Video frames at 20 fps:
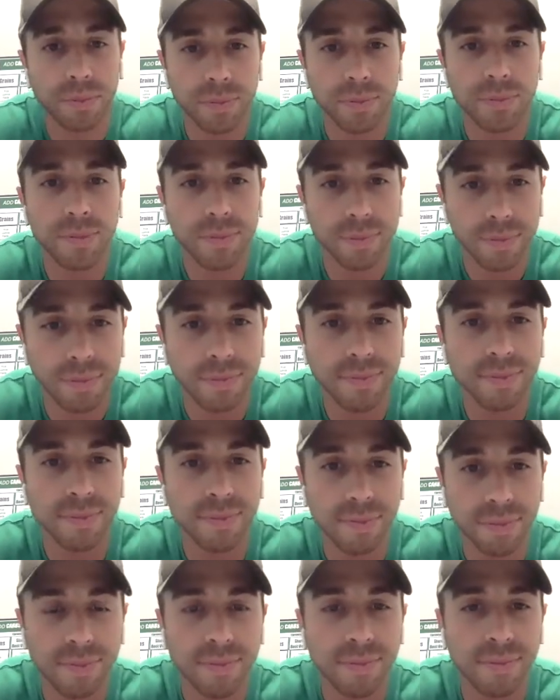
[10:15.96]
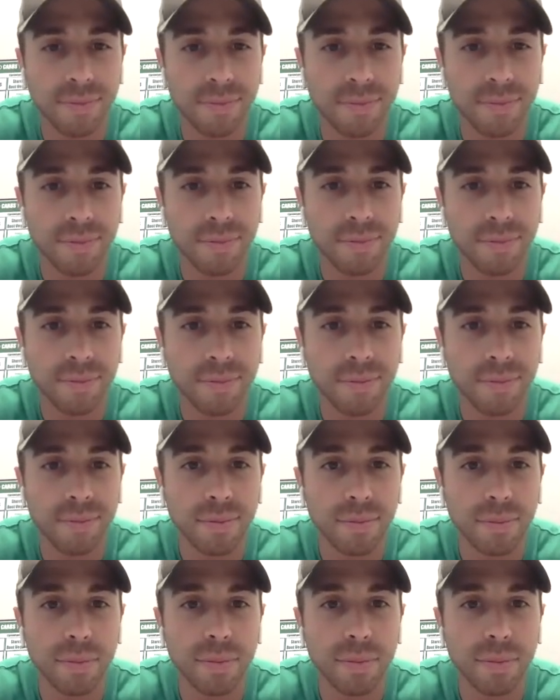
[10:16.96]

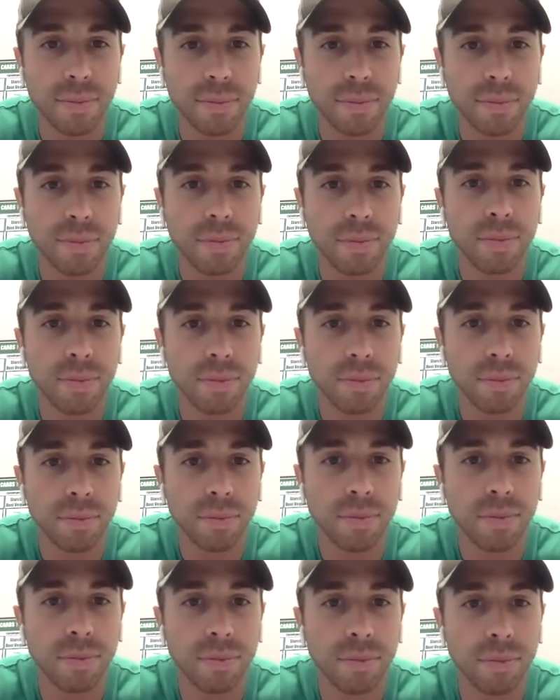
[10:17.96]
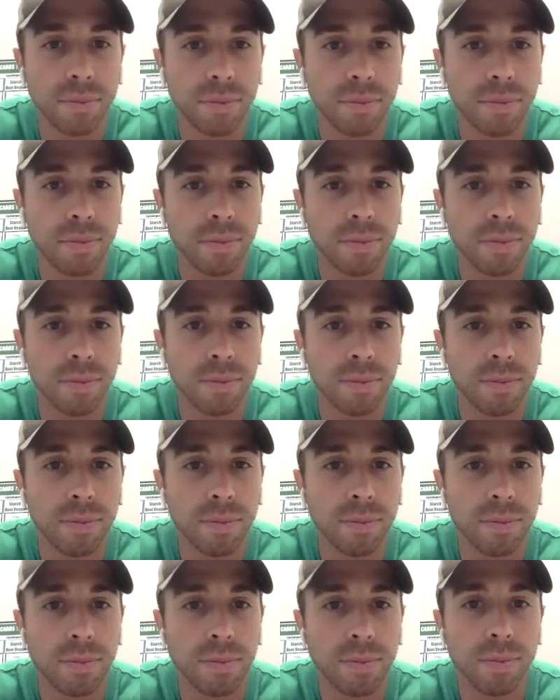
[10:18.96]

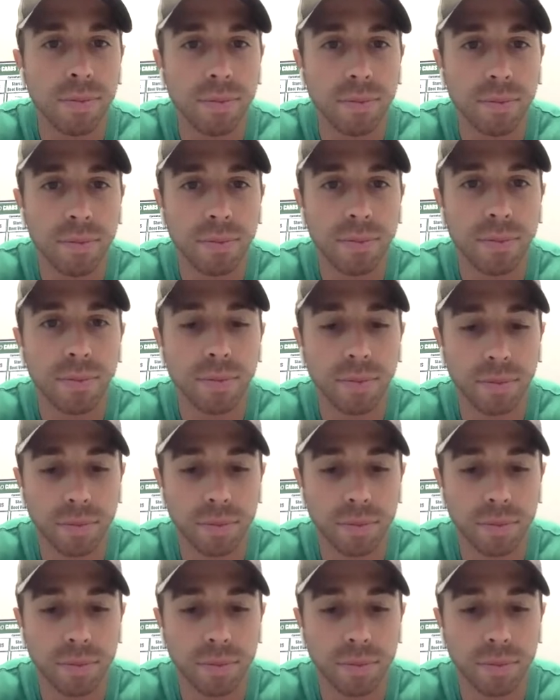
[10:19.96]
No words are spoken by the person on screen.